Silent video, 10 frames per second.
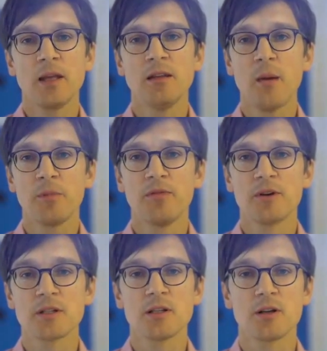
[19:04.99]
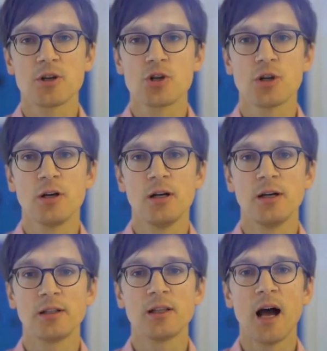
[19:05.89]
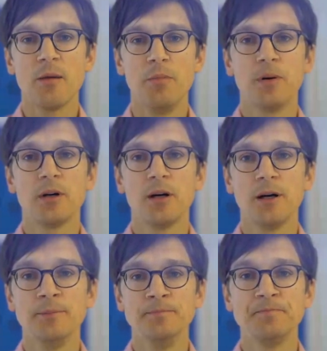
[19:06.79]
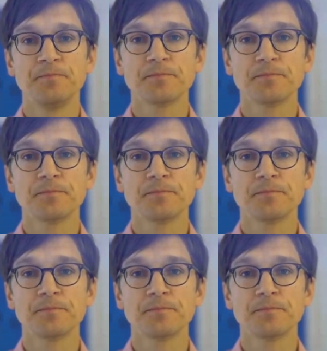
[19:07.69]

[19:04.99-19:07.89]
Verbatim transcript: and depth first search uh, type um,